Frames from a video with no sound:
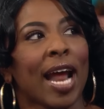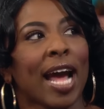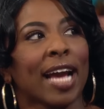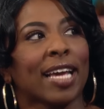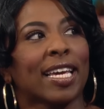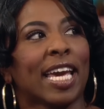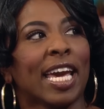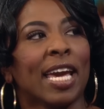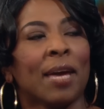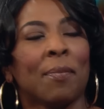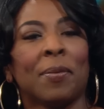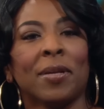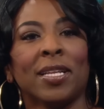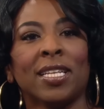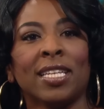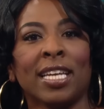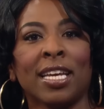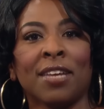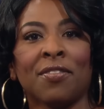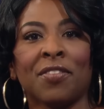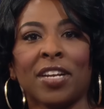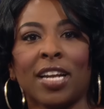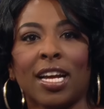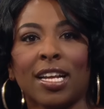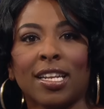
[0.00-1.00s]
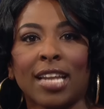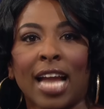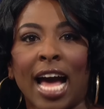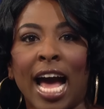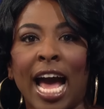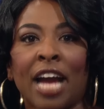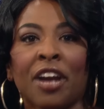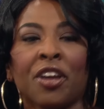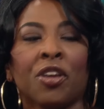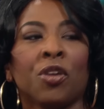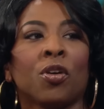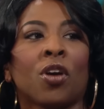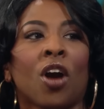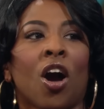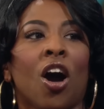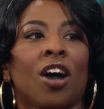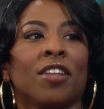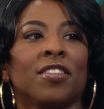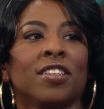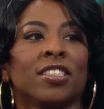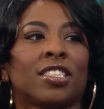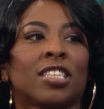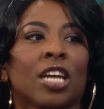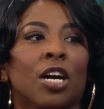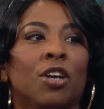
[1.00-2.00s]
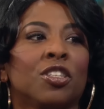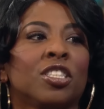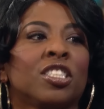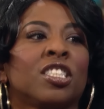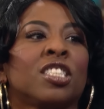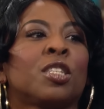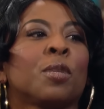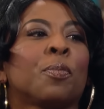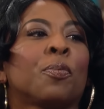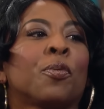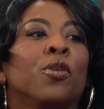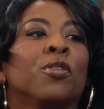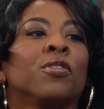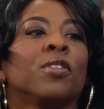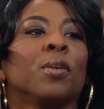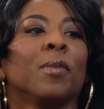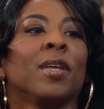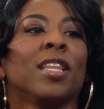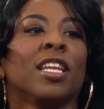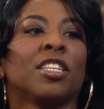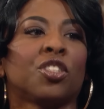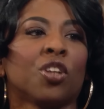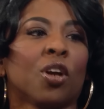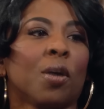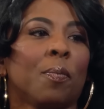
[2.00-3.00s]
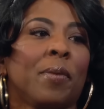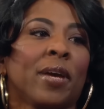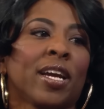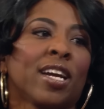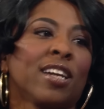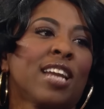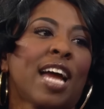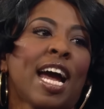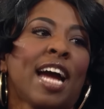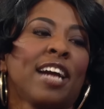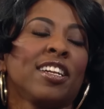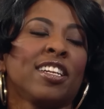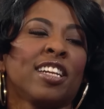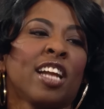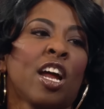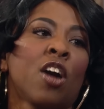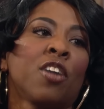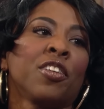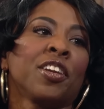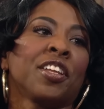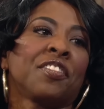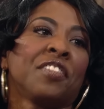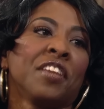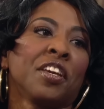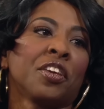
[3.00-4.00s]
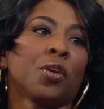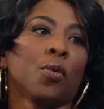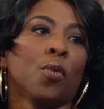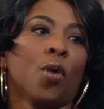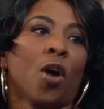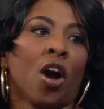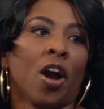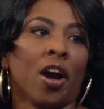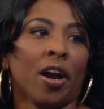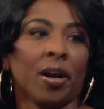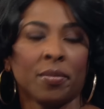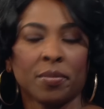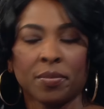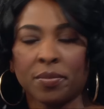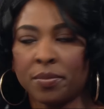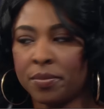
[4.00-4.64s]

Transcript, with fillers: would I keep believing a liar? You called the show to just to prove to me that you're a bigger liar than I already think you are.